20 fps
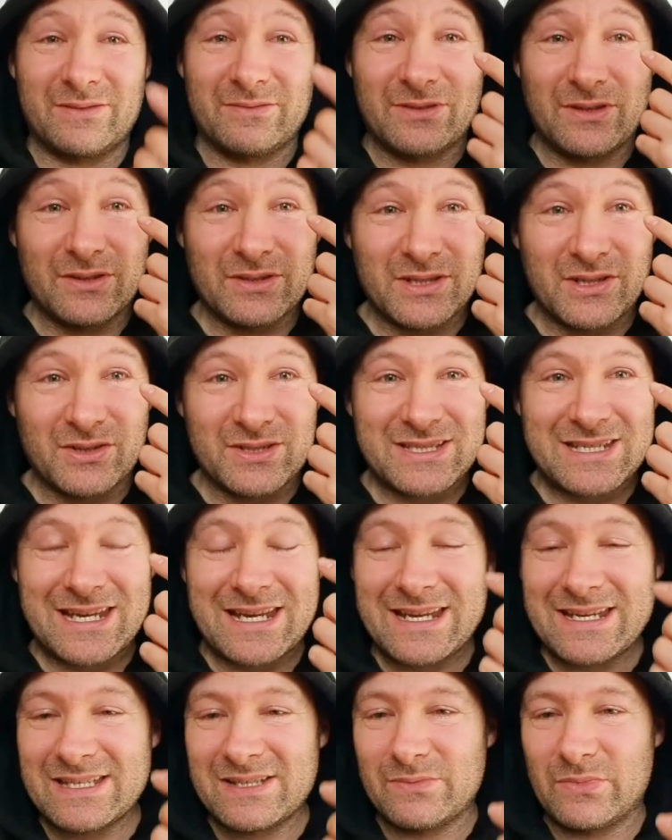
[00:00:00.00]
I've like got
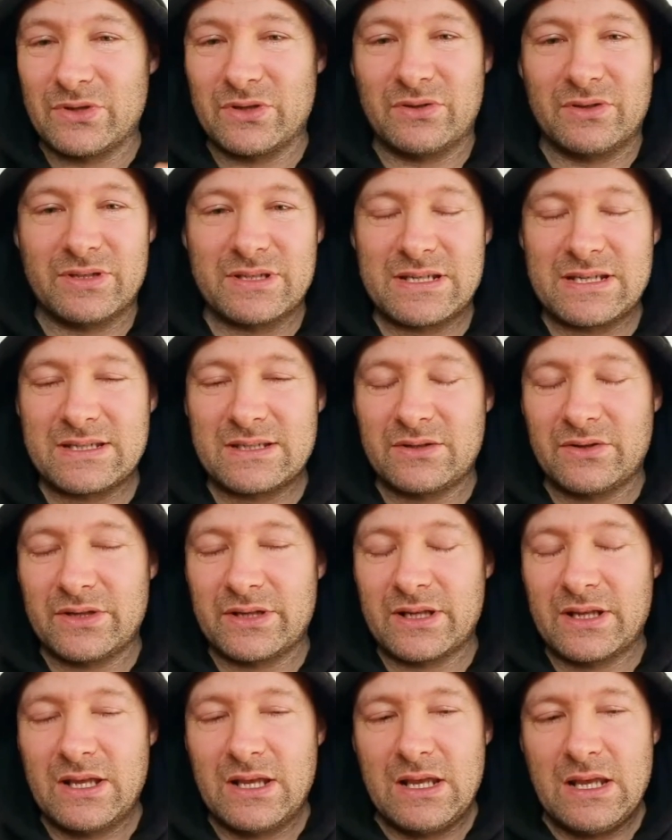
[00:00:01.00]
tears in my eyes. It's
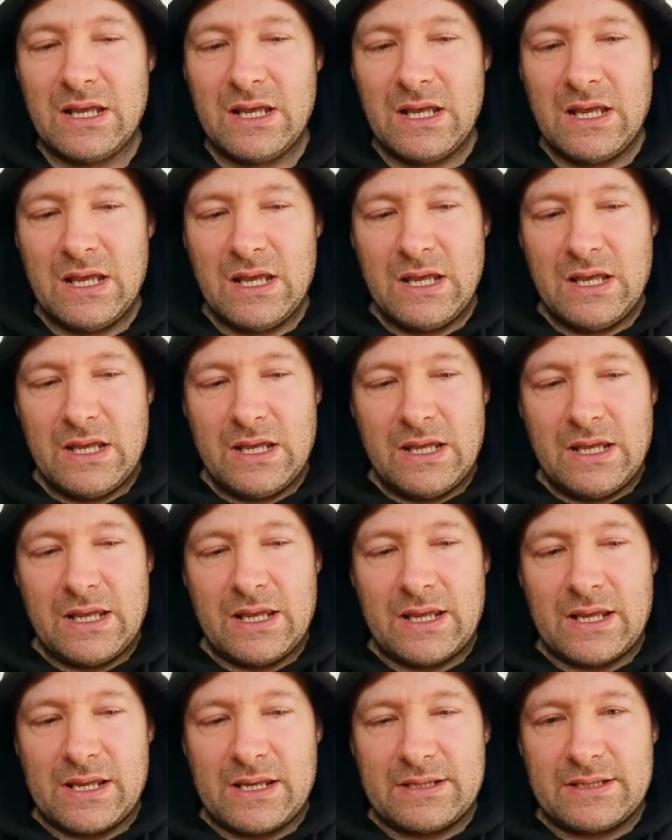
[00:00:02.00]
like,
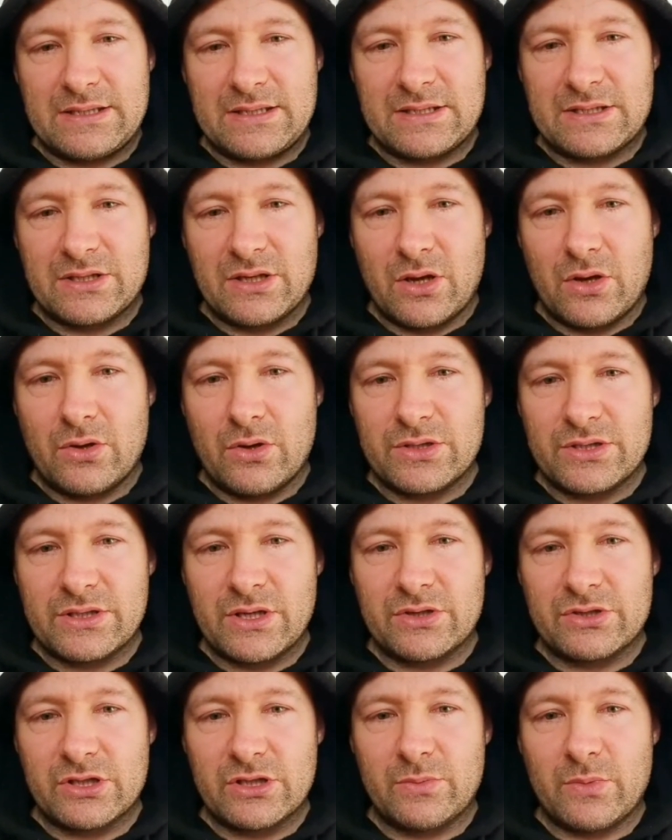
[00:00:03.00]
it's
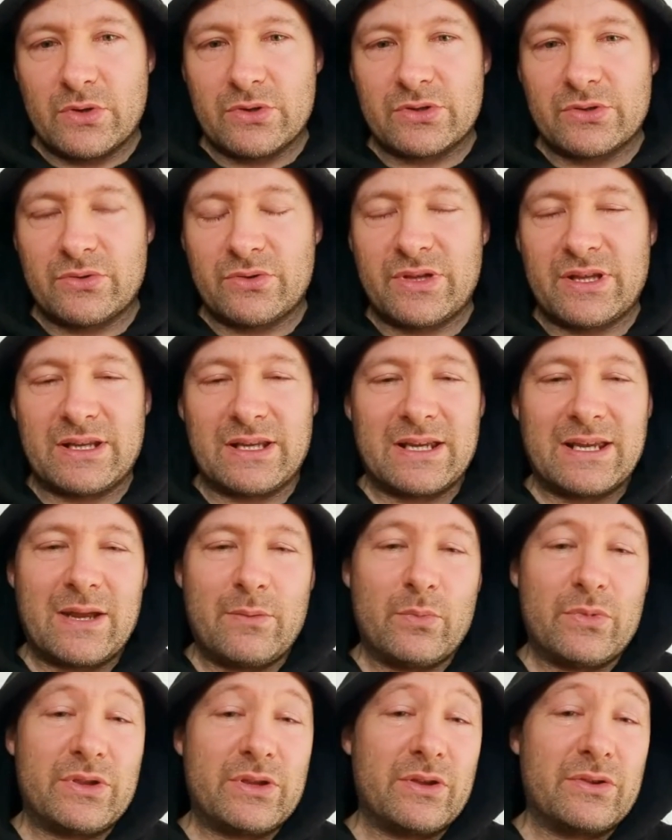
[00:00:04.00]
such an emotional thing.
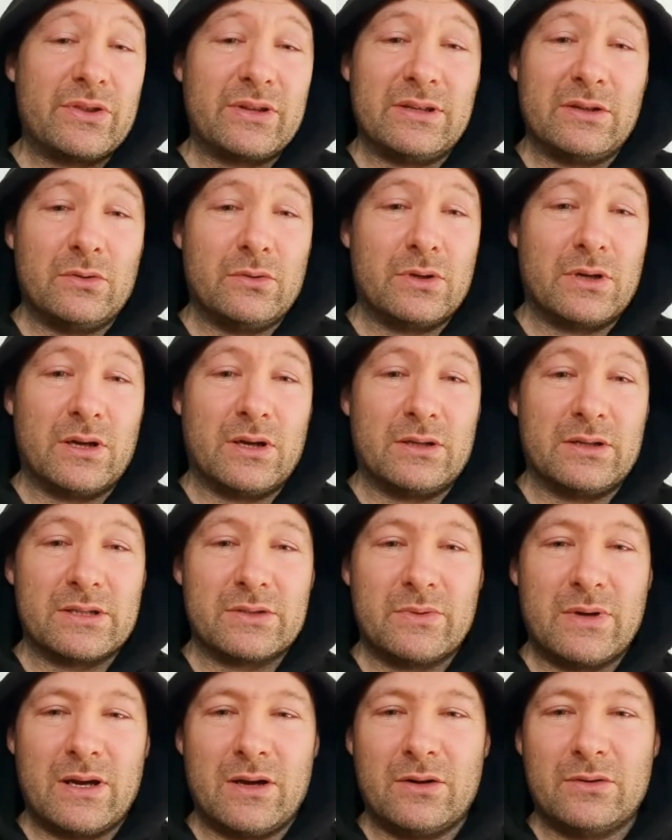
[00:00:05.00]
Again, with the other little girl
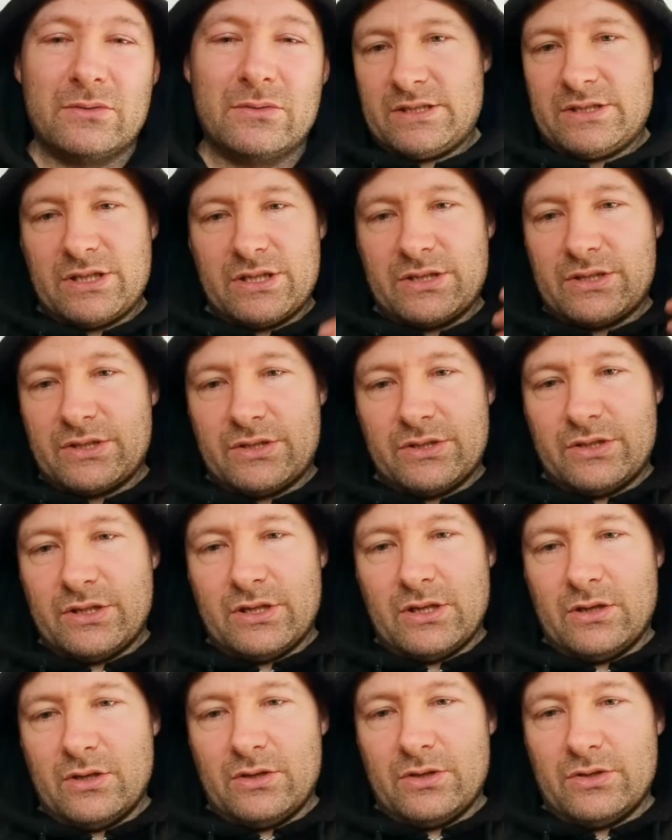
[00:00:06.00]
as well. It's just
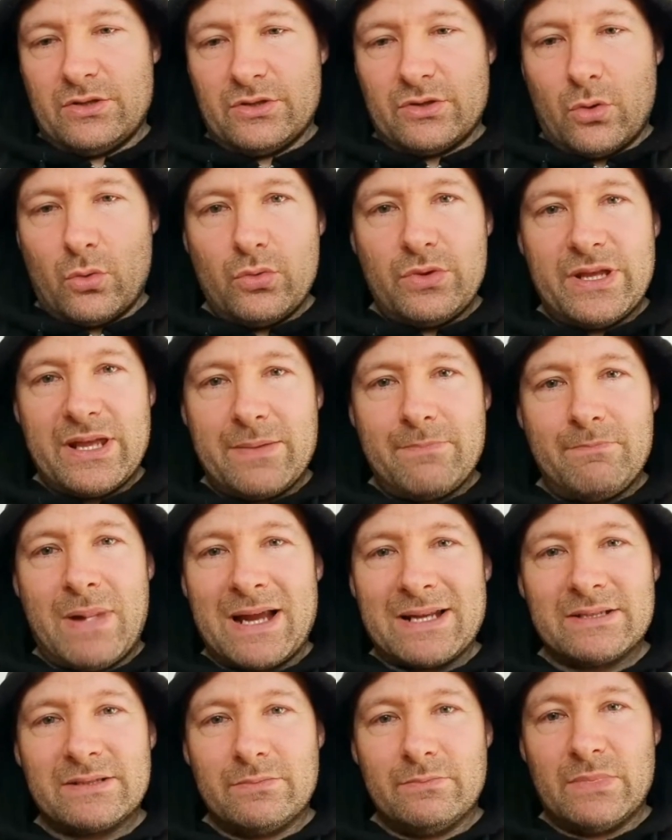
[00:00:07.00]
all the
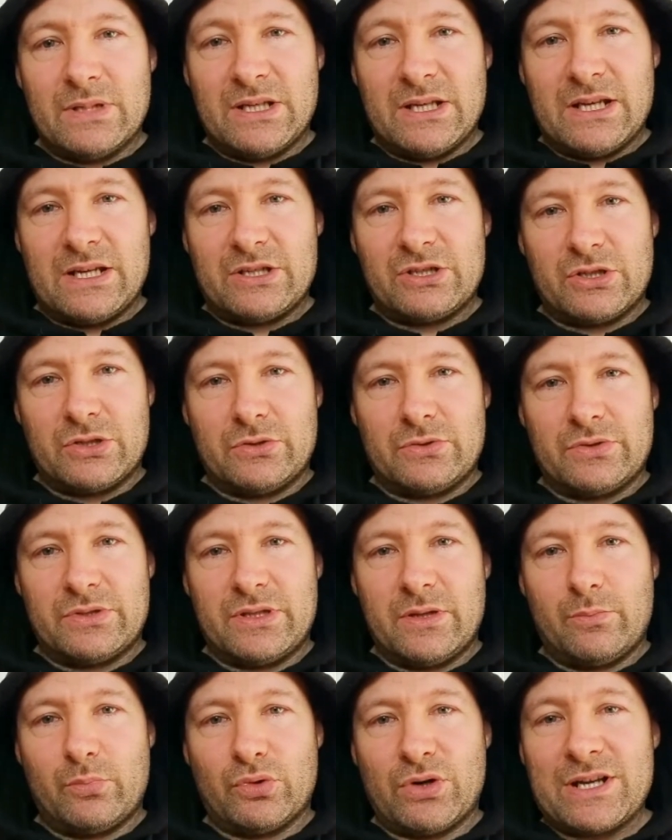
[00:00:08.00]
abandonment
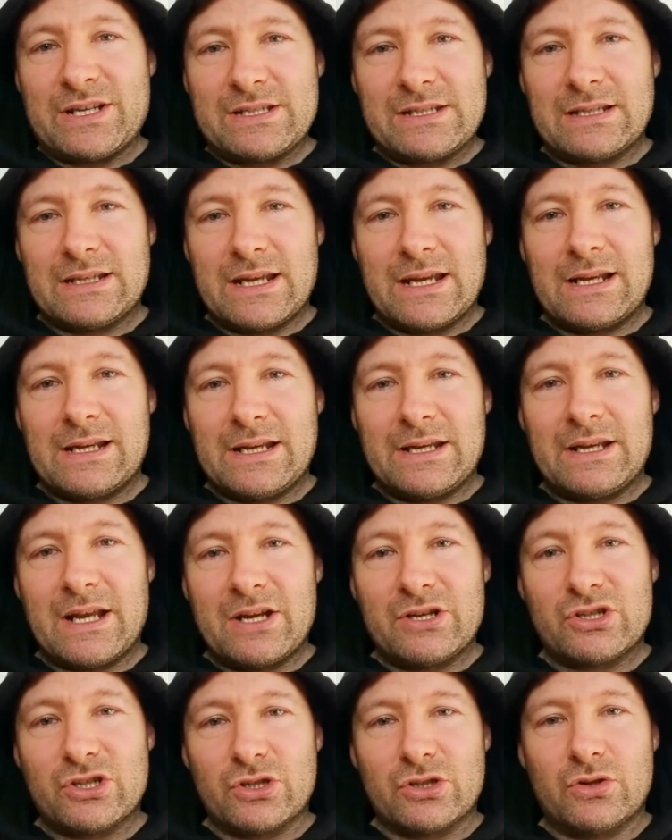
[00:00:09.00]
issues that parental
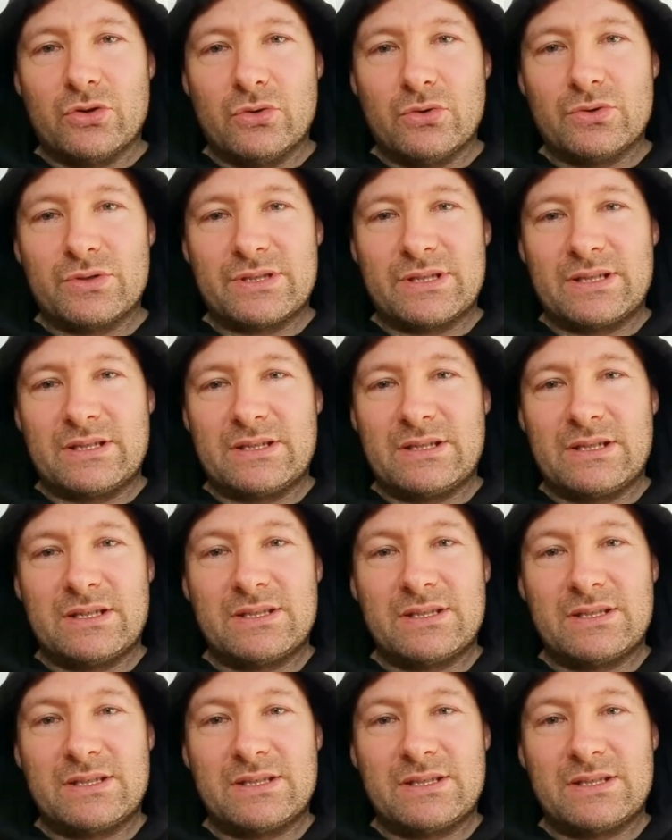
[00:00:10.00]
alienation causes.